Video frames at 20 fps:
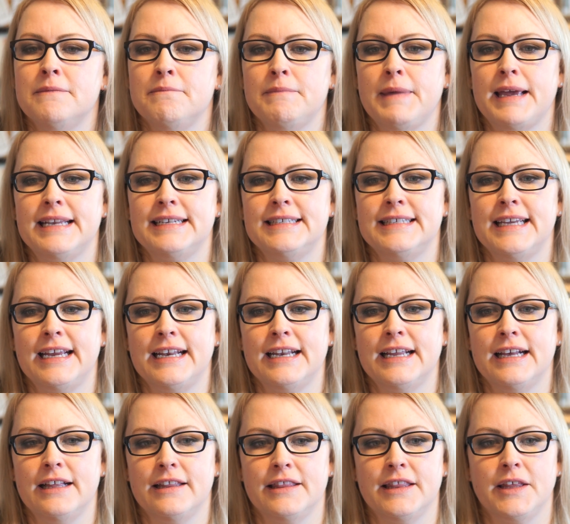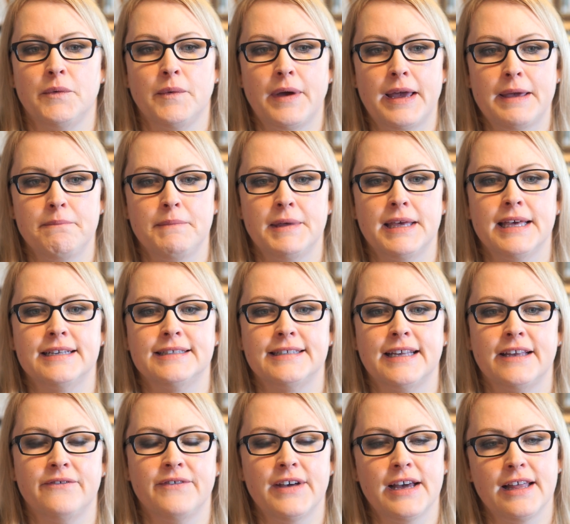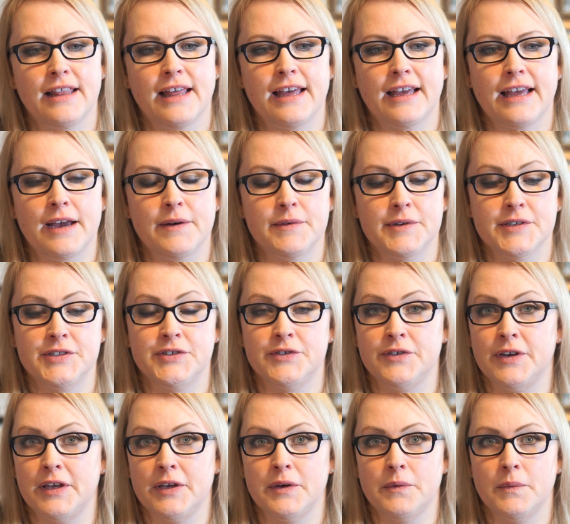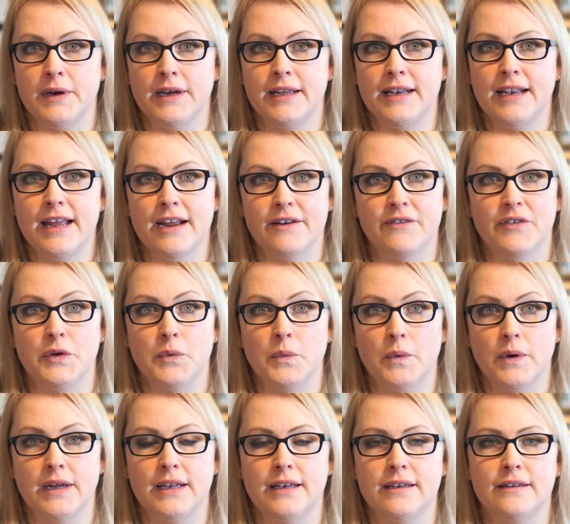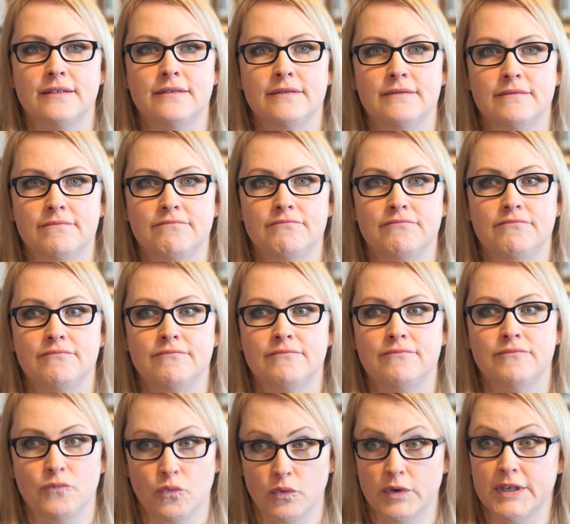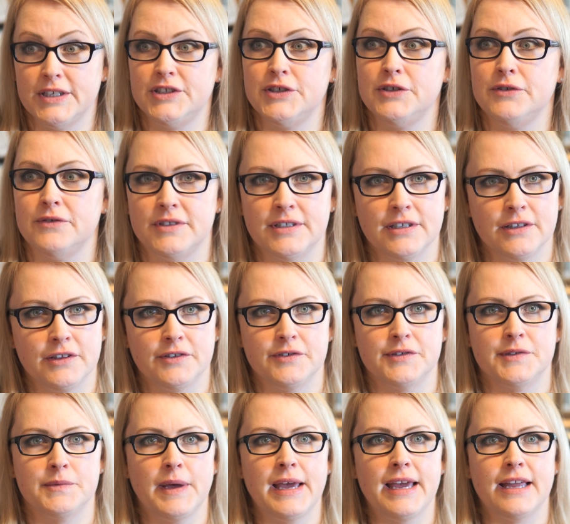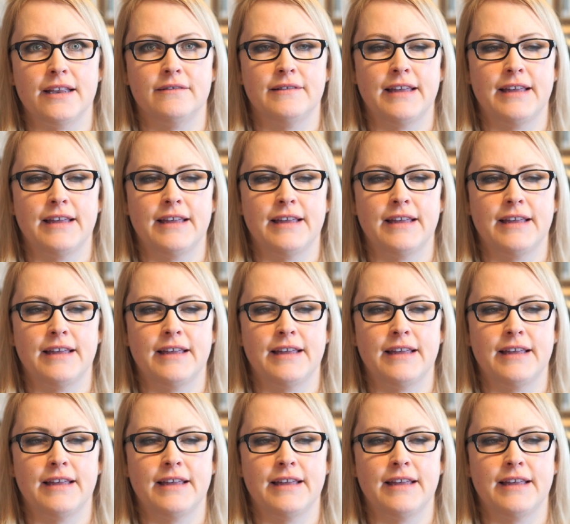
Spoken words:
maintain a healthy weight, because I felt like I was doing what everyone would do to lose weight.